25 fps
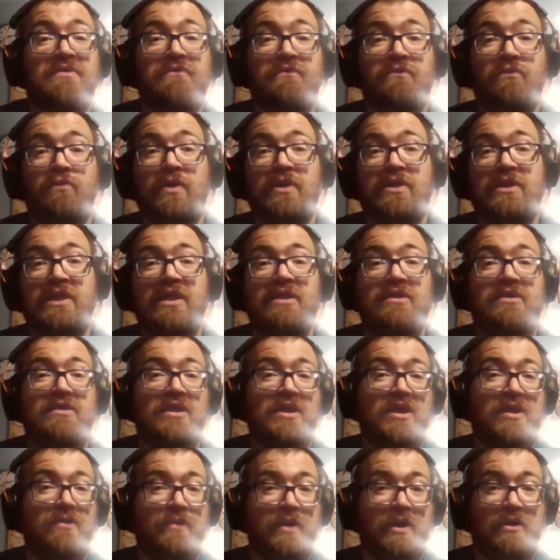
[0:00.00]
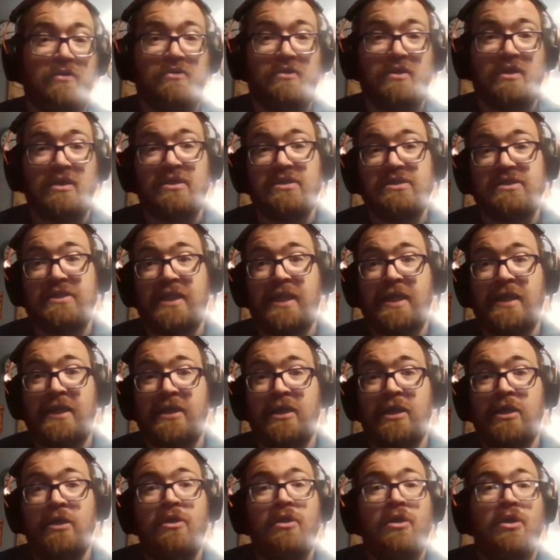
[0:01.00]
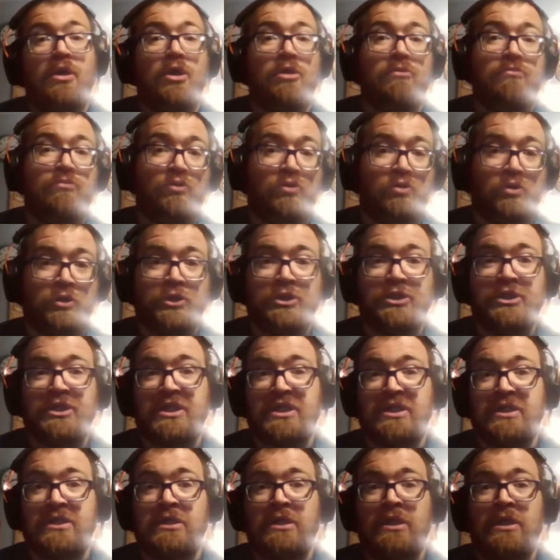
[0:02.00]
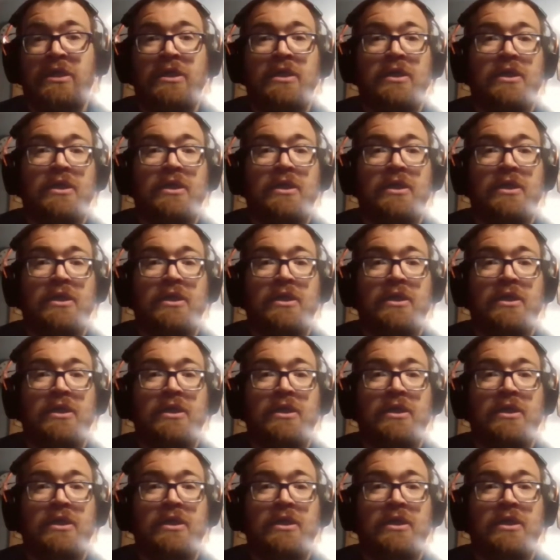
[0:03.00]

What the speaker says: of what they think about things like abortion,